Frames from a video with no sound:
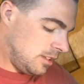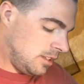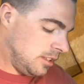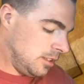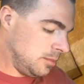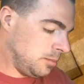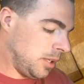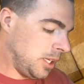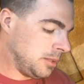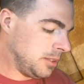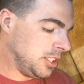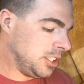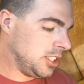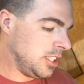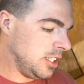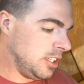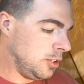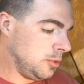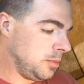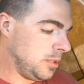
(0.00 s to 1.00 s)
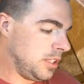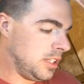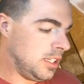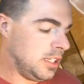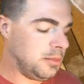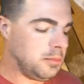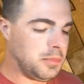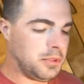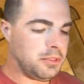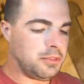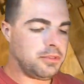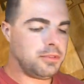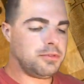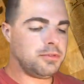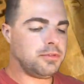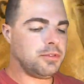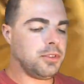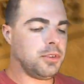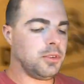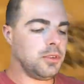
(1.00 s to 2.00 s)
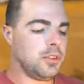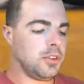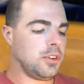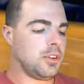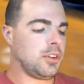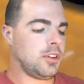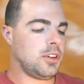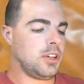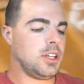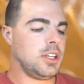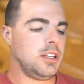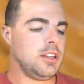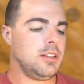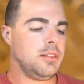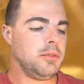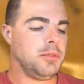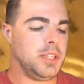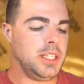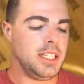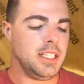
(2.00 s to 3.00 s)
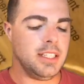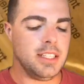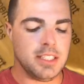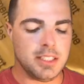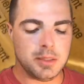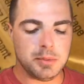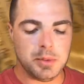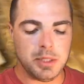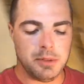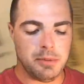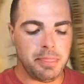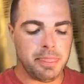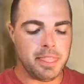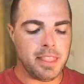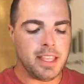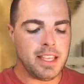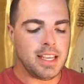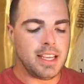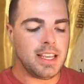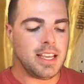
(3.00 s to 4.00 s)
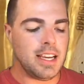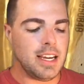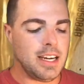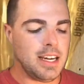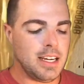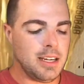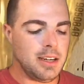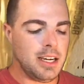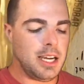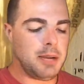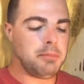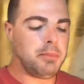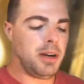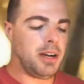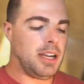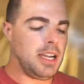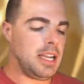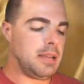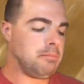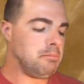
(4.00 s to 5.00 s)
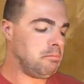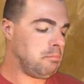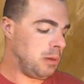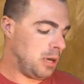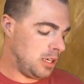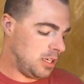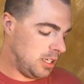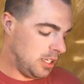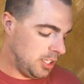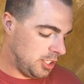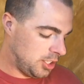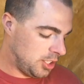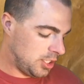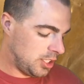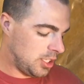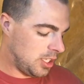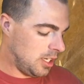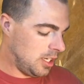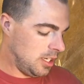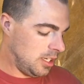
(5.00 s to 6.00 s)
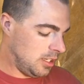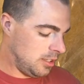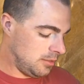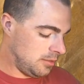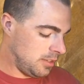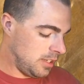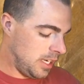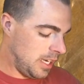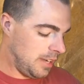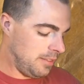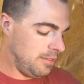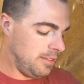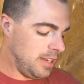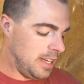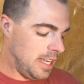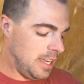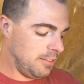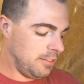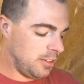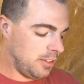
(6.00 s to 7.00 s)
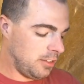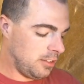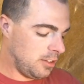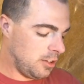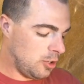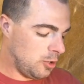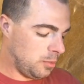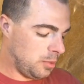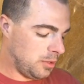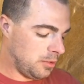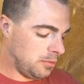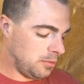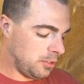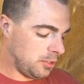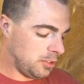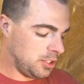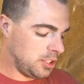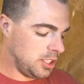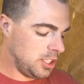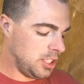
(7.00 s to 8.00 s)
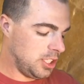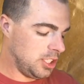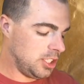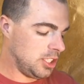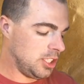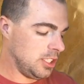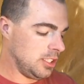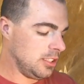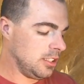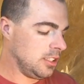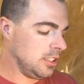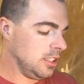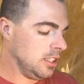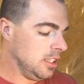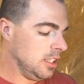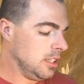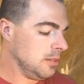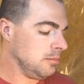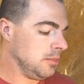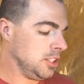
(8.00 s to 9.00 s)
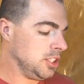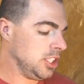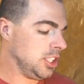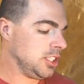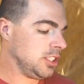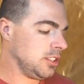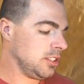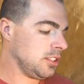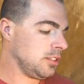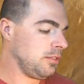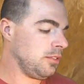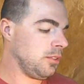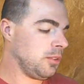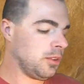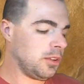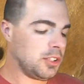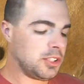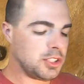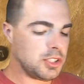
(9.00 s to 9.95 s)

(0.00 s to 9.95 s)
Probably should have opened it up before we did this, but I bought a bunch of, I've never opened first edition Magician's Force